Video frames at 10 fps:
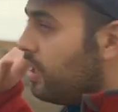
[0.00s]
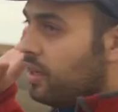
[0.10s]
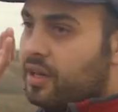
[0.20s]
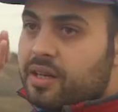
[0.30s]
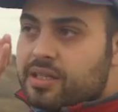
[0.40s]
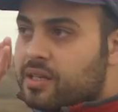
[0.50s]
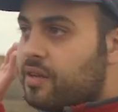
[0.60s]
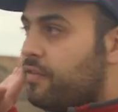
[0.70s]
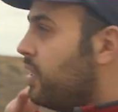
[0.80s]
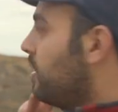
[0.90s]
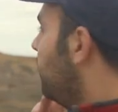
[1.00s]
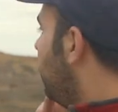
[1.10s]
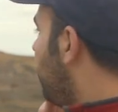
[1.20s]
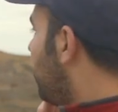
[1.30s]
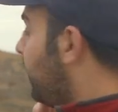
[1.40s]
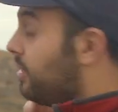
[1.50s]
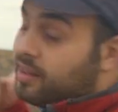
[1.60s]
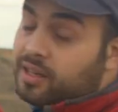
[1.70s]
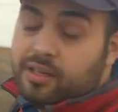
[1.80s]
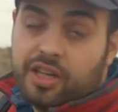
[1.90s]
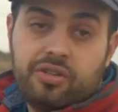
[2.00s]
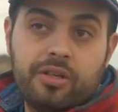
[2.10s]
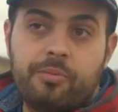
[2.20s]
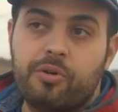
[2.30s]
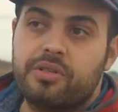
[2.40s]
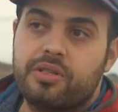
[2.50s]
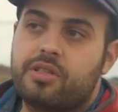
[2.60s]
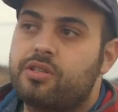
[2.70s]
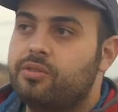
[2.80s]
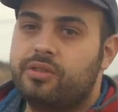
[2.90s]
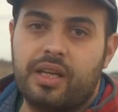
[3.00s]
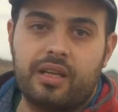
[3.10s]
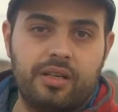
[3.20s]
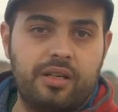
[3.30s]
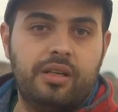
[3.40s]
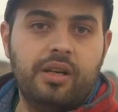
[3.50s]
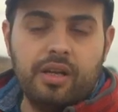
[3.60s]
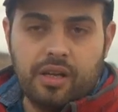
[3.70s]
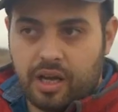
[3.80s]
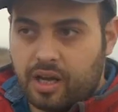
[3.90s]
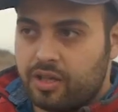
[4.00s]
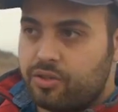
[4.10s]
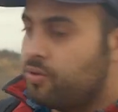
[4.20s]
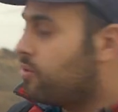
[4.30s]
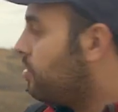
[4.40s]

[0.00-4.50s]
there is a that the natural processes could take their due